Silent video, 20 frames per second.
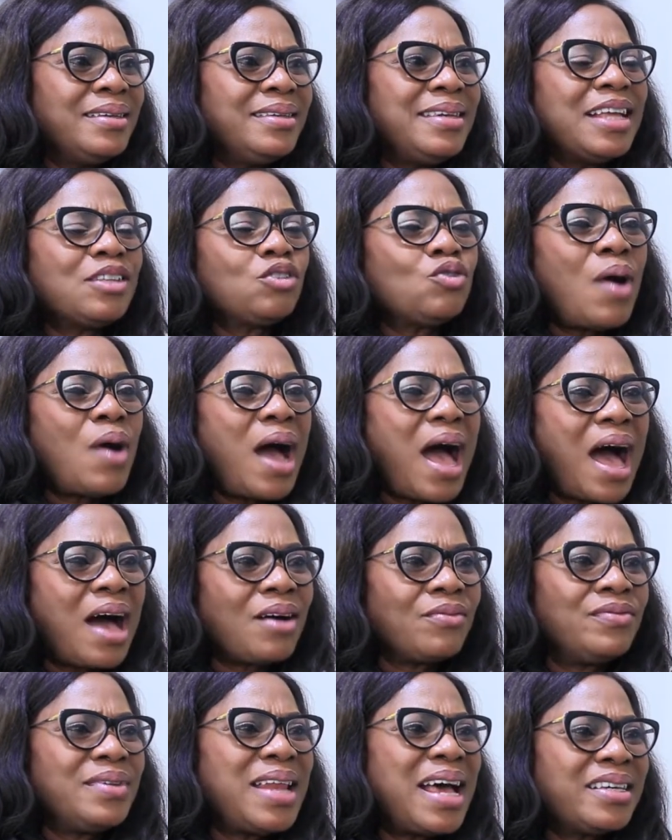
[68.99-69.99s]
that you
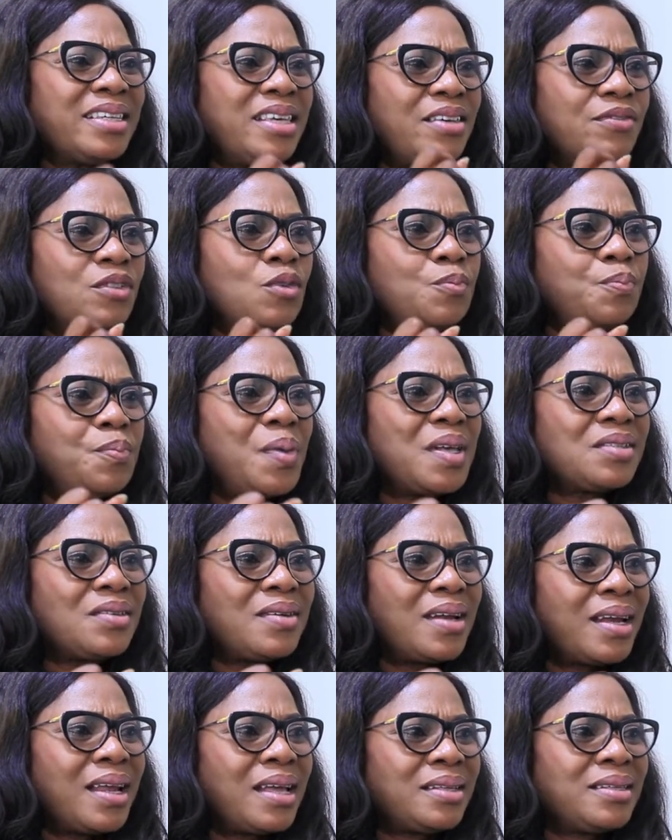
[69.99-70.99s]
have that gives you
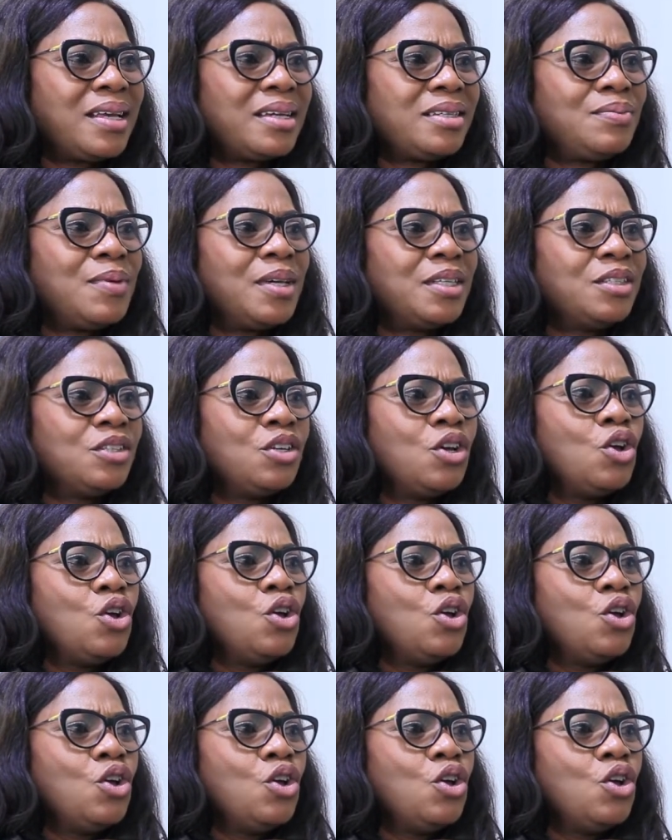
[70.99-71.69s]
personal attachment